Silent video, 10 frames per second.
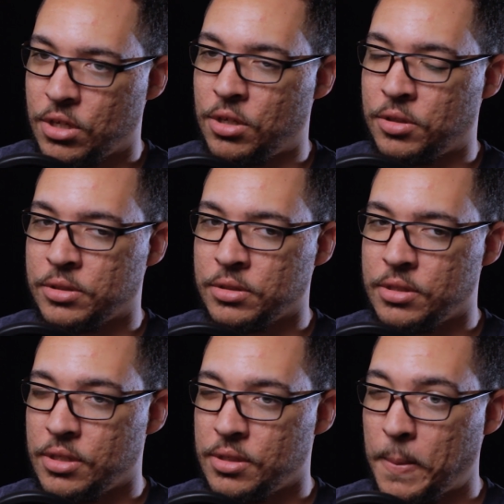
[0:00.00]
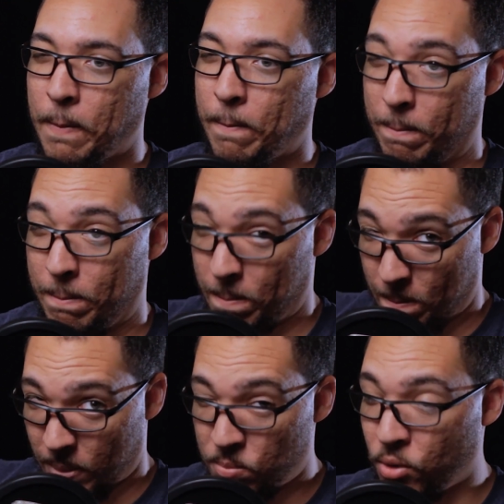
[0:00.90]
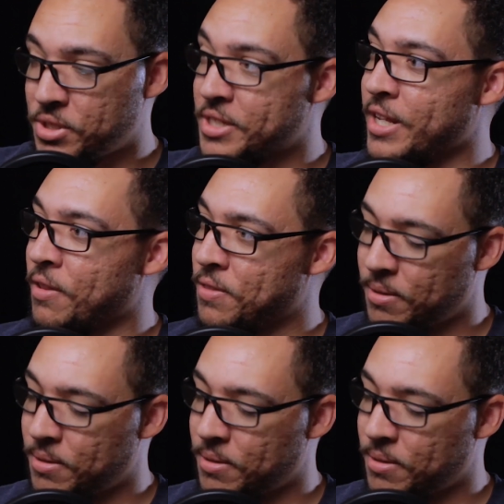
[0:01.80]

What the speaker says: called Bored to Death.